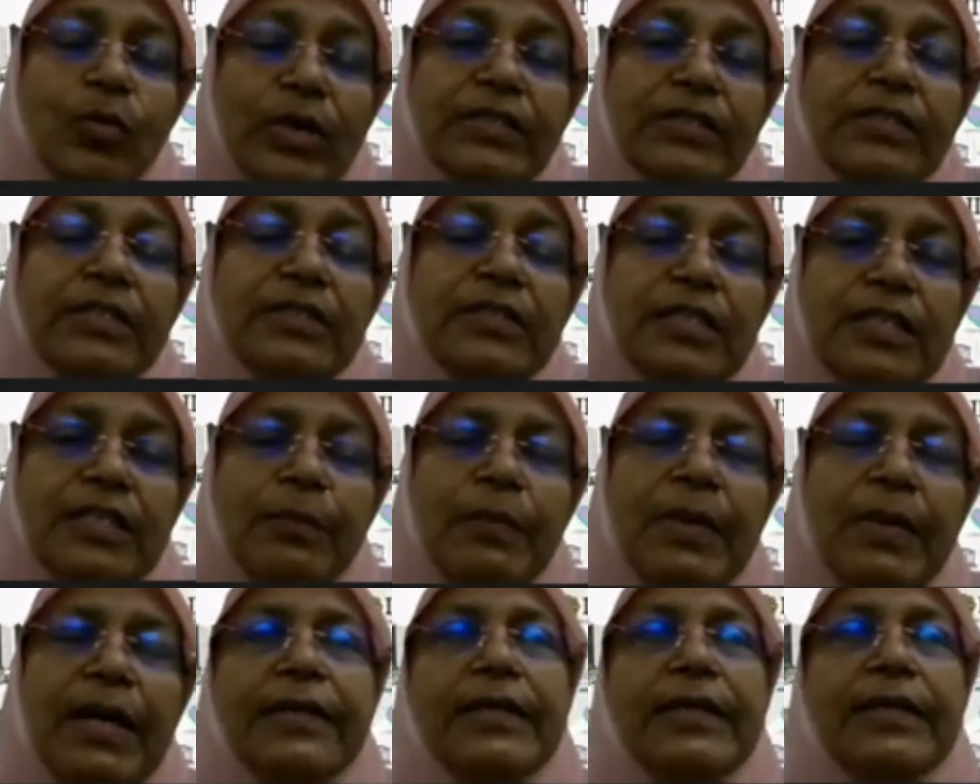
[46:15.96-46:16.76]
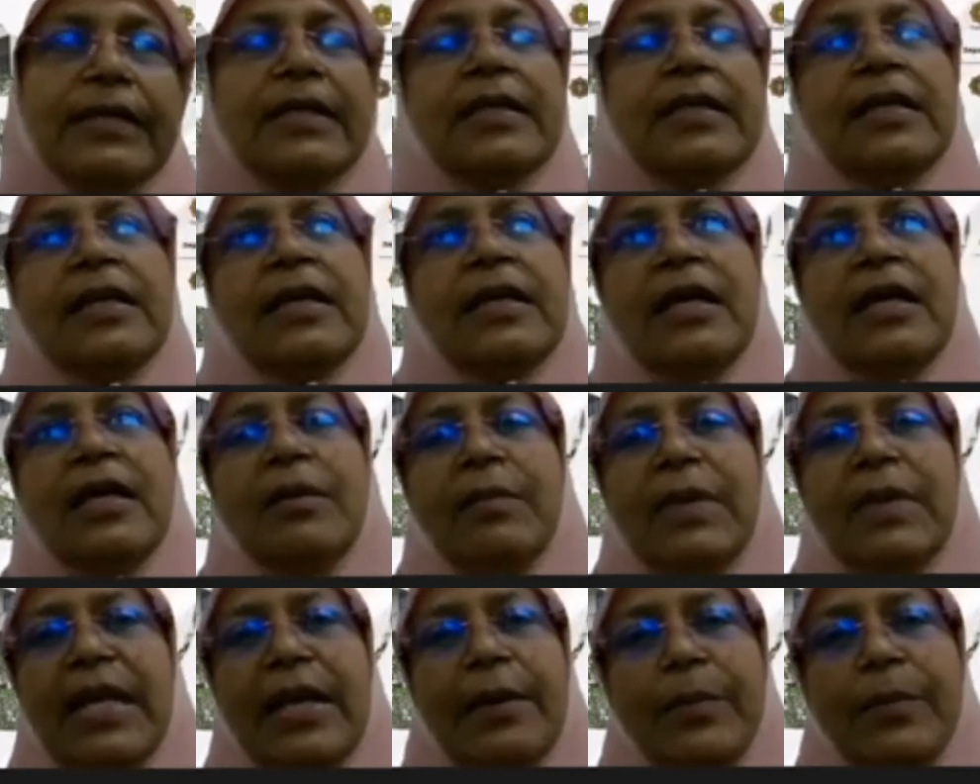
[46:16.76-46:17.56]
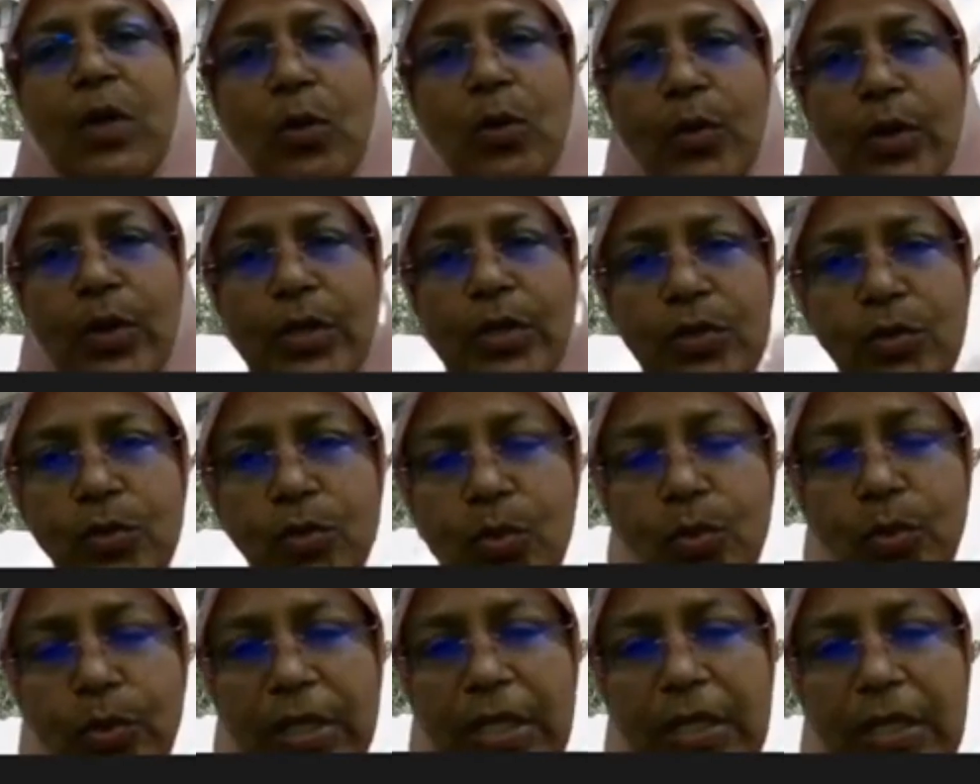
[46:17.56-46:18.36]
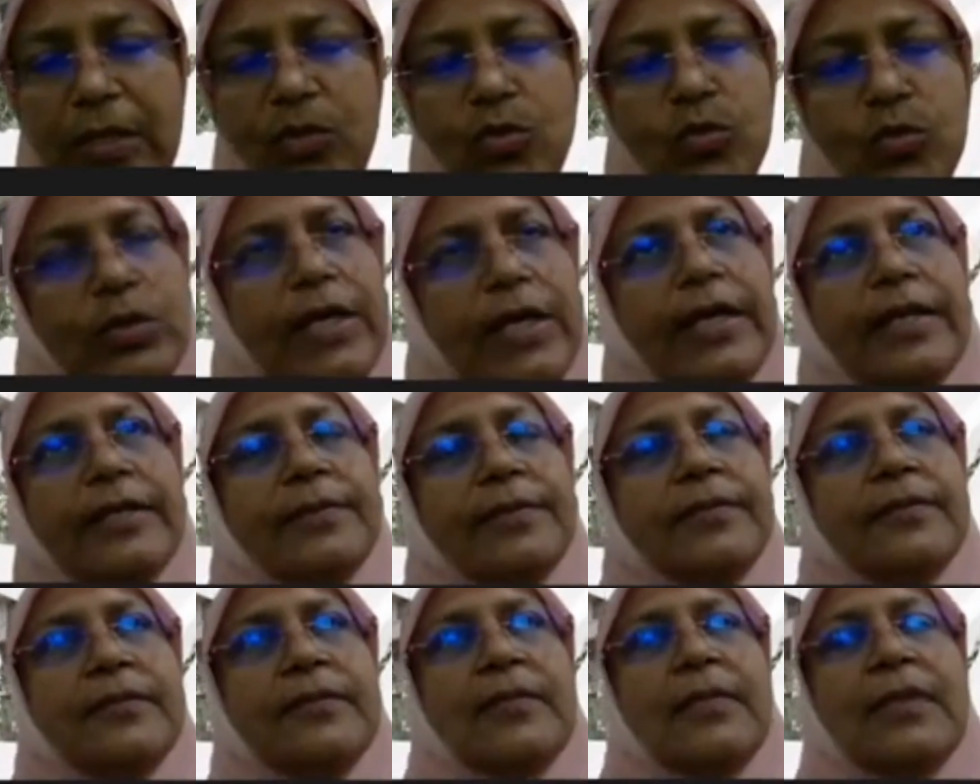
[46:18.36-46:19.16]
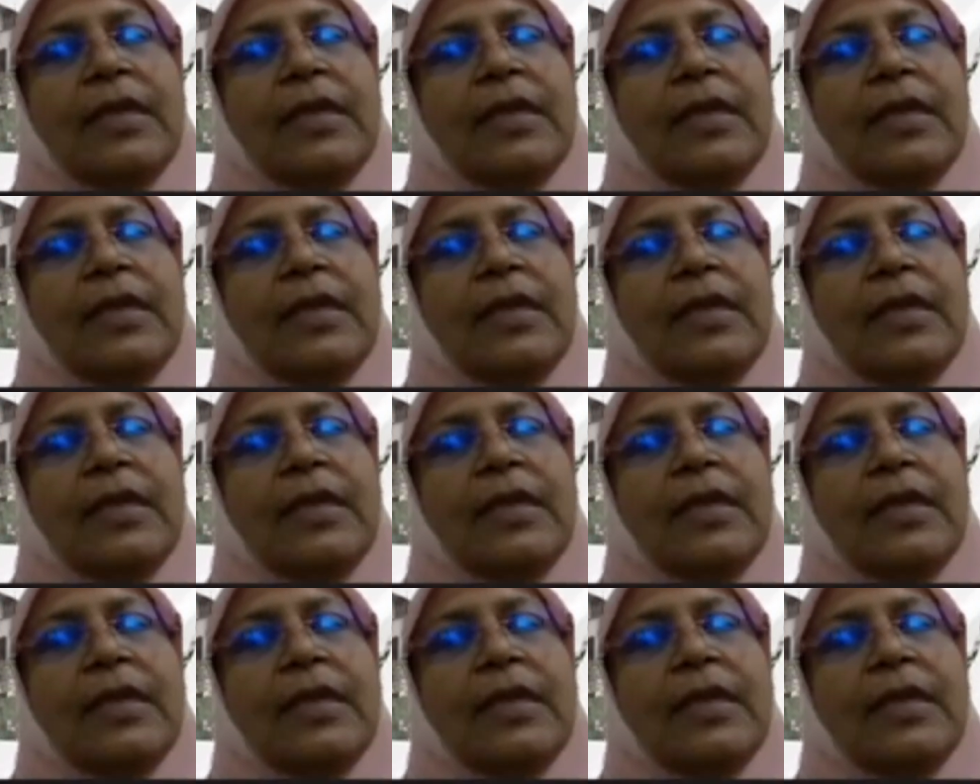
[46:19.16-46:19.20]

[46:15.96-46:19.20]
quantity demanded, but I'm not going to go into that.